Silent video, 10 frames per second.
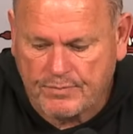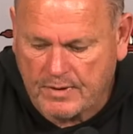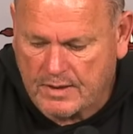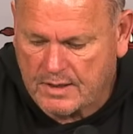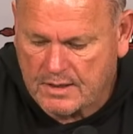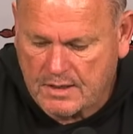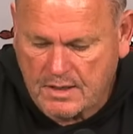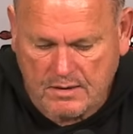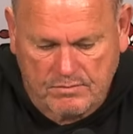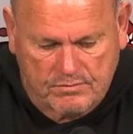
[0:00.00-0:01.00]
And
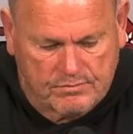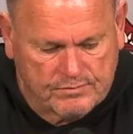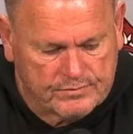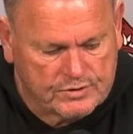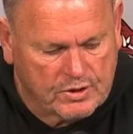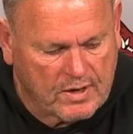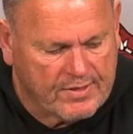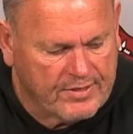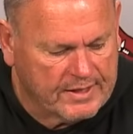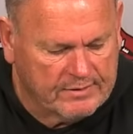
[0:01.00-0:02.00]
uh, so I
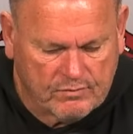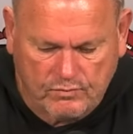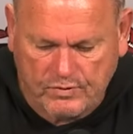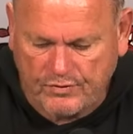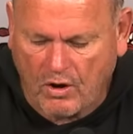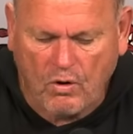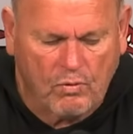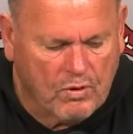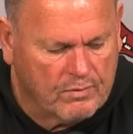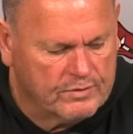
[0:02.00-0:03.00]
think with all
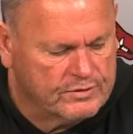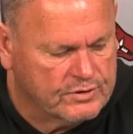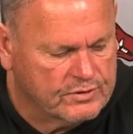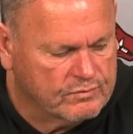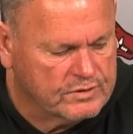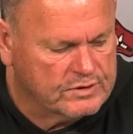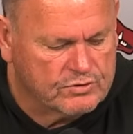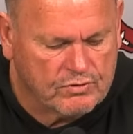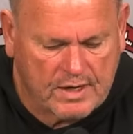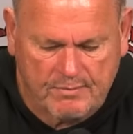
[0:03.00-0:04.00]
what we're doing, we're
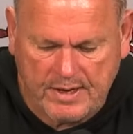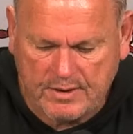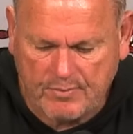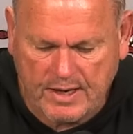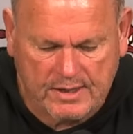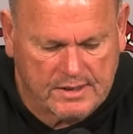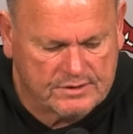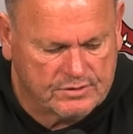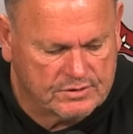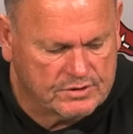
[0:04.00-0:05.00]
just trying to make about
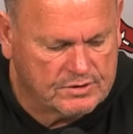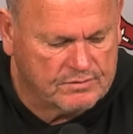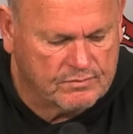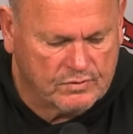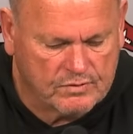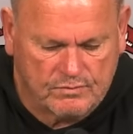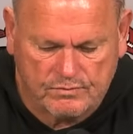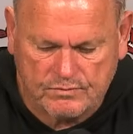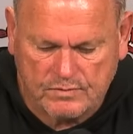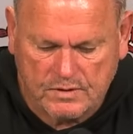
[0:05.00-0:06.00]
us, and we're going
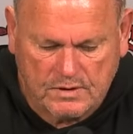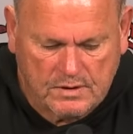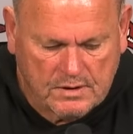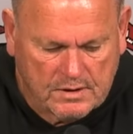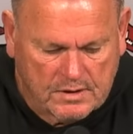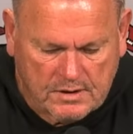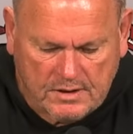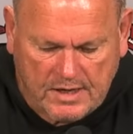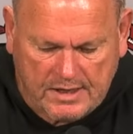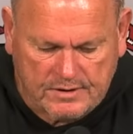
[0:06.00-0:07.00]

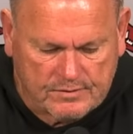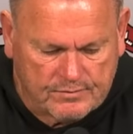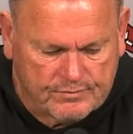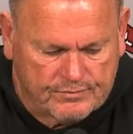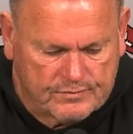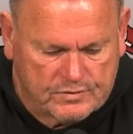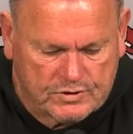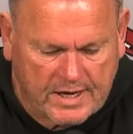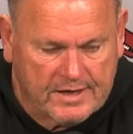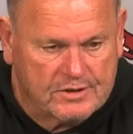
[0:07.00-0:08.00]
to kind of
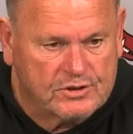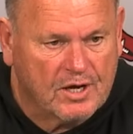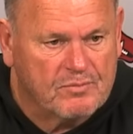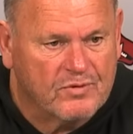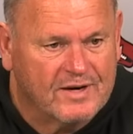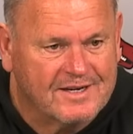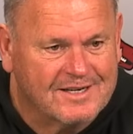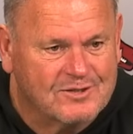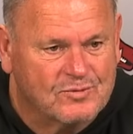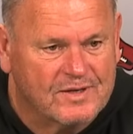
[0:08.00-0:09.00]
stay in the submarine
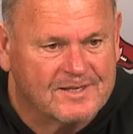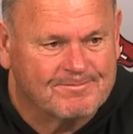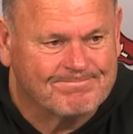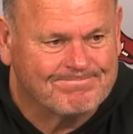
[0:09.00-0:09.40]
this week.